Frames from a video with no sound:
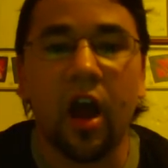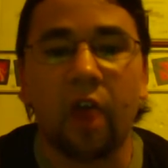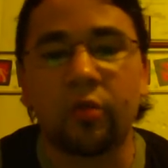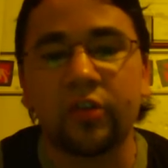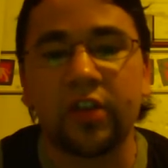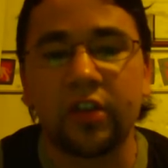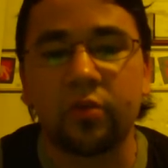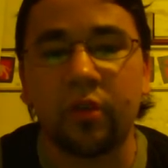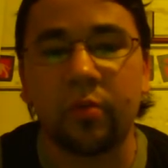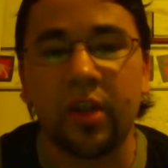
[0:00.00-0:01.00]
I will say
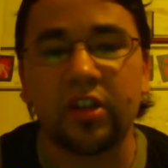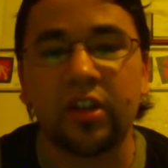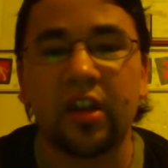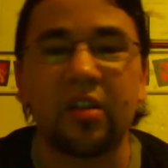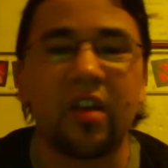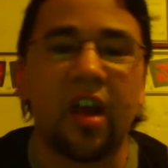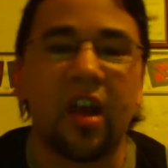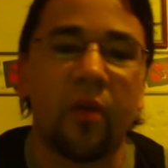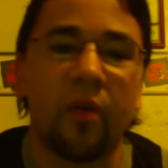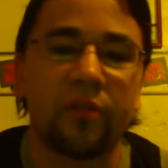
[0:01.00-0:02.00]
it's worth mentioning.
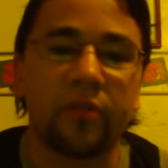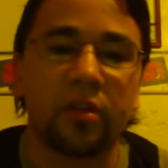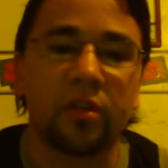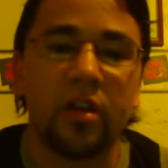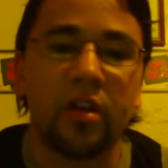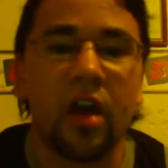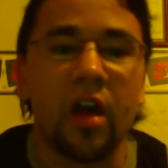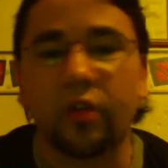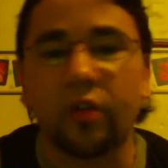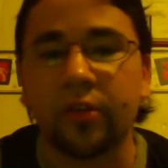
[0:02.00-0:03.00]
However,
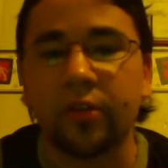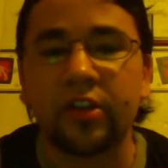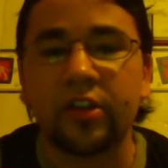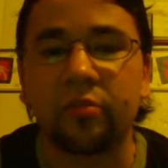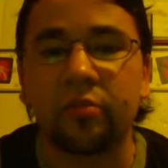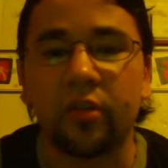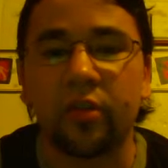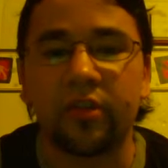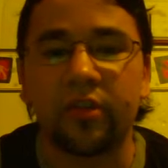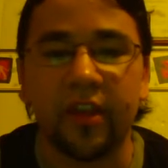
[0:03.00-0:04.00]
I was really disappointed
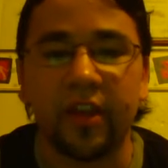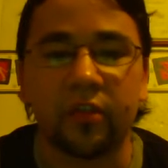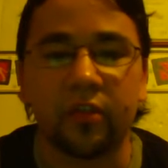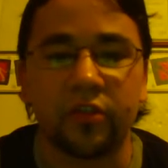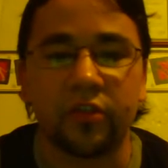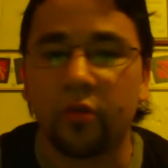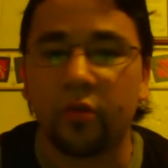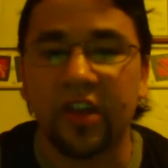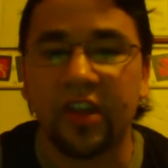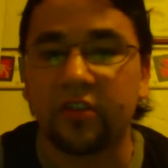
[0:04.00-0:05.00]
with the fact that there was no
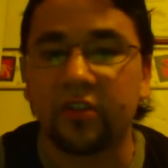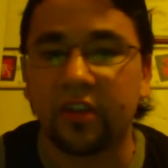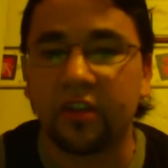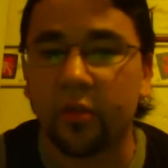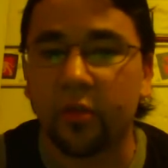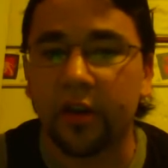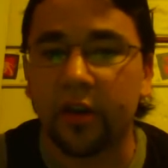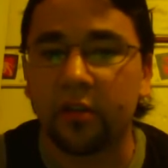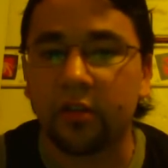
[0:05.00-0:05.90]
DLC for it,